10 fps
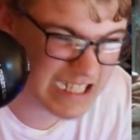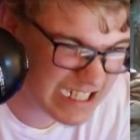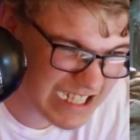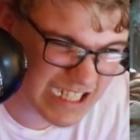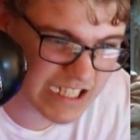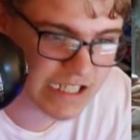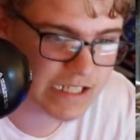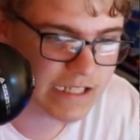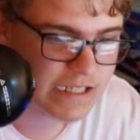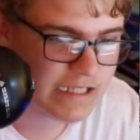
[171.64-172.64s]

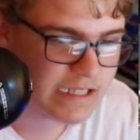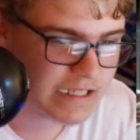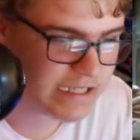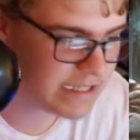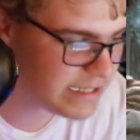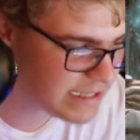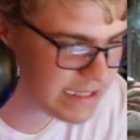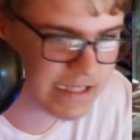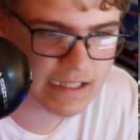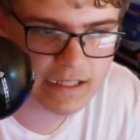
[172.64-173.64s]
ah,
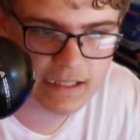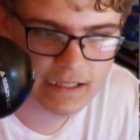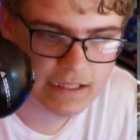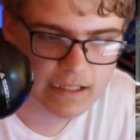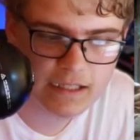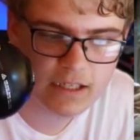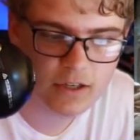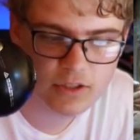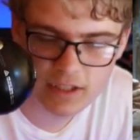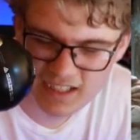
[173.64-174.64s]
ah, you
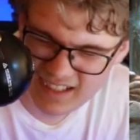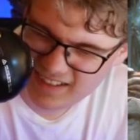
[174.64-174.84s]
know, just